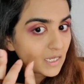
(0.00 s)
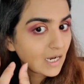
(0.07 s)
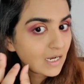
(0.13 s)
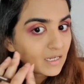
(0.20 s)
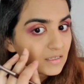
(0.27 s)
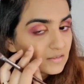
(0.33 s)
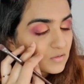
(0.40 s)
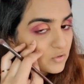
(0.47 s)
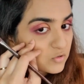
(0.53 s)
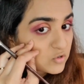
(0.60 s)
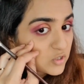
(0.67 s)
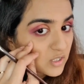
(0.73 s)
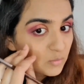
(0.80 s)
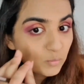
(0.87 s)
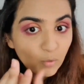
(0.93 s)
eyes or
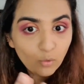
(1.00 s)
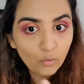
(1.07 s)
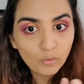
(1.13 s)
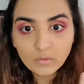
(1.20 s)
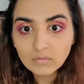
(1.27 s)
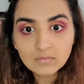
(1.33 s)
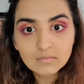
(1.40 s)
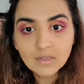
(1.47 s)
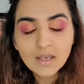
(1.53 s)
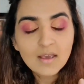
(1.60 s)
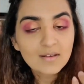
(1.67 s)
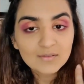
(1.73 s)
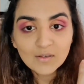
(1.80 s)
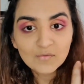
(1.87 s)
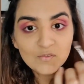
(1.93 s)
cheekbone.
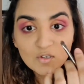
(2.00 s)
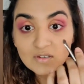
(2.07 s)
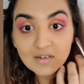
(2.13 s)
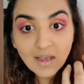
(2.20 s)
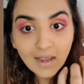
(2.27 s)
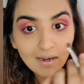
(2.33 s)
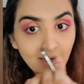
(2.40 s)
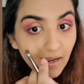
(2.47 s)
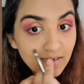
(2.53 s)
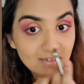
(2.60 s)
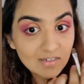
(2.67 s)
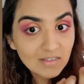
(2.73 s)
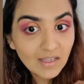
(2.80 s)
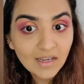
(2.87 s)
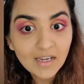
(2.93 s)
So just highlighted
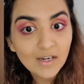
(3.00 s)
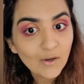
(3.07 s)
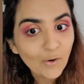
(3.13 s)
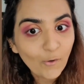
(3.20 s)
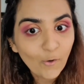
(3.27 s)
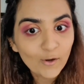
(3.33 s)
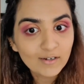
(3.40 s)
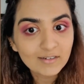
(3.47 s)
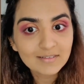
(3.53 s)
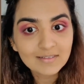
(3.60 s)
the inner corner.